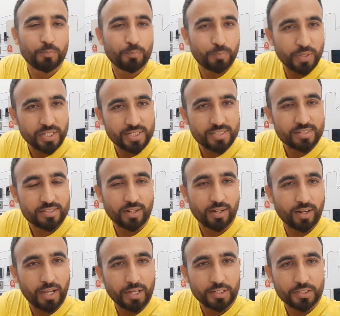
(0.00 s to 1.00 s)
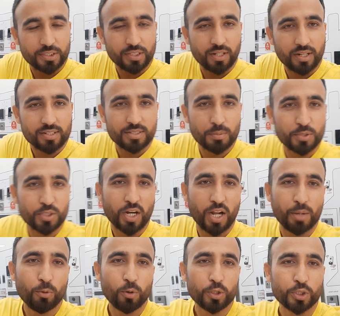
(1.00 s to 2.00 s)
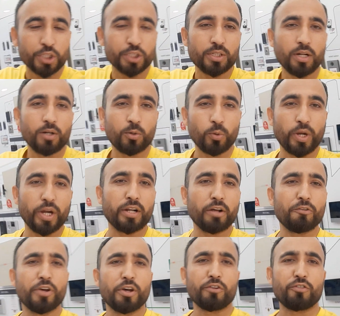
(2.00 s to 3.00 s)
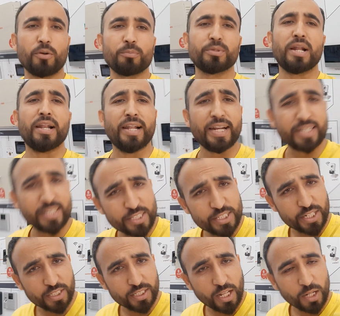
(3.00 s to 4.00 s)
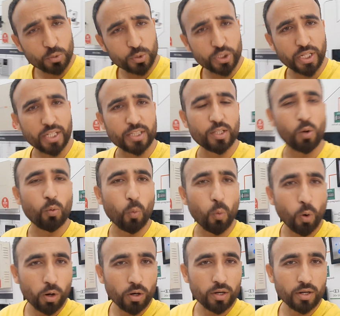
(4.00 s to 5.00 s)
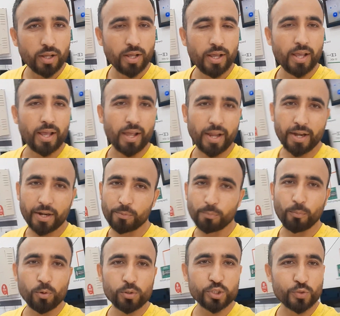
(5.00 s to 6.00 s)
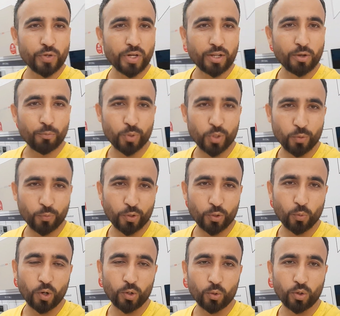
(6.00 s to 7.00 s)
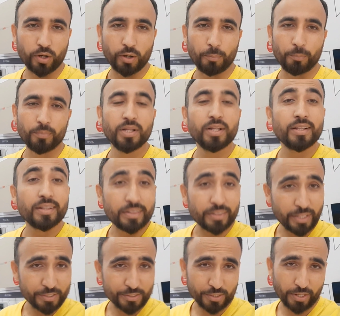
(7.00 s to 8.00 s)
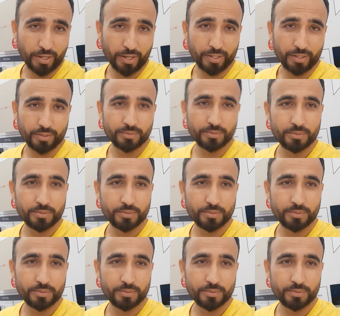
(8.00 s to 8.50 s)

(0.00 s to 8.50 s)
Please like, share and subscribe our channel to get aware from the latest technology in the world, and most welcome whenever you want to come. Thanks again.